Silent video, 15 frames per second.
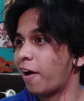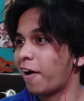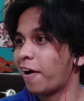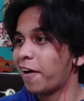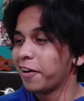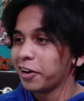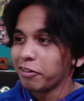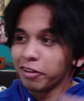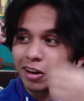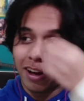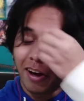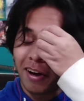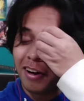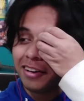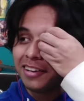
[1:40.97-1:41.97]
Oh, here we
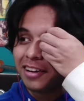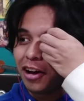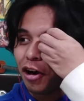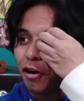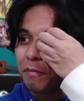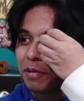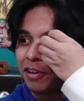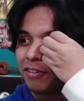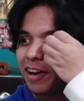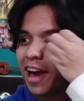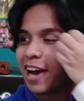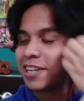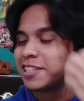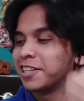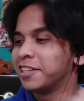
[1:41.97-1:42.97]
go. OP
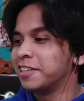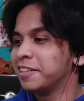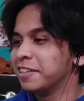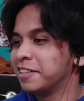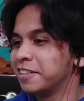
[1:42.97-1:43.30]
reaction.